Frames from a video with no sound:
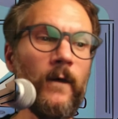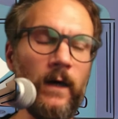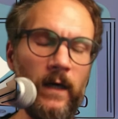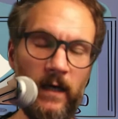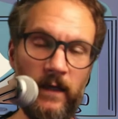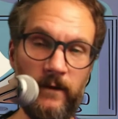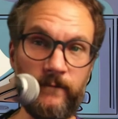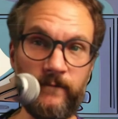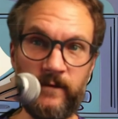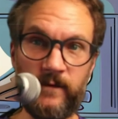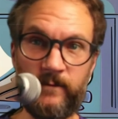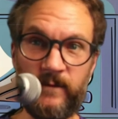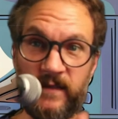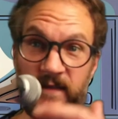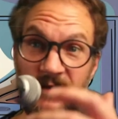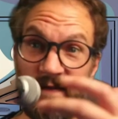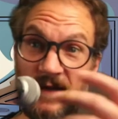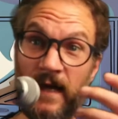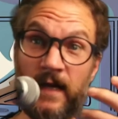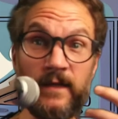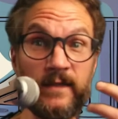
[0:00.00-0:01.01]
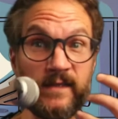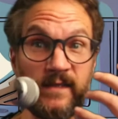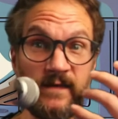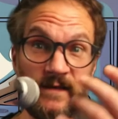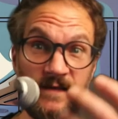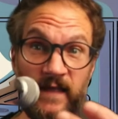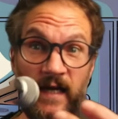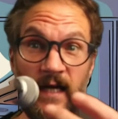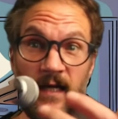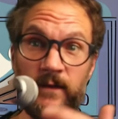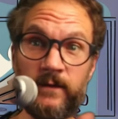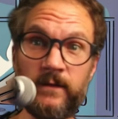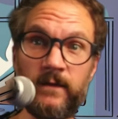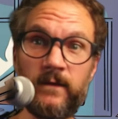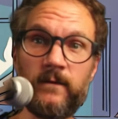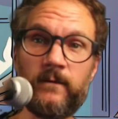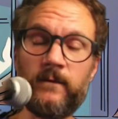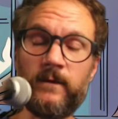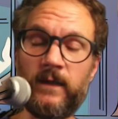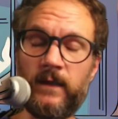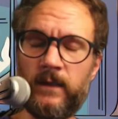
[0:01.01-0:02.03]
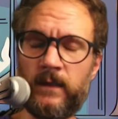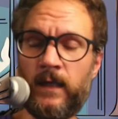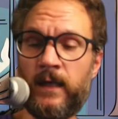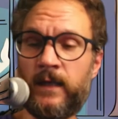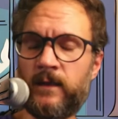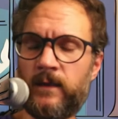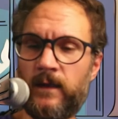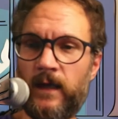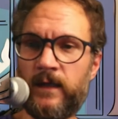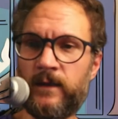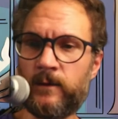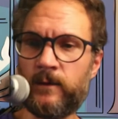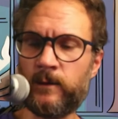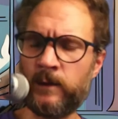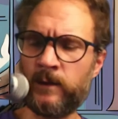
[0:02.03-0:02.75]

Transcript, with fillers: of the metallic sound, and I d- I don't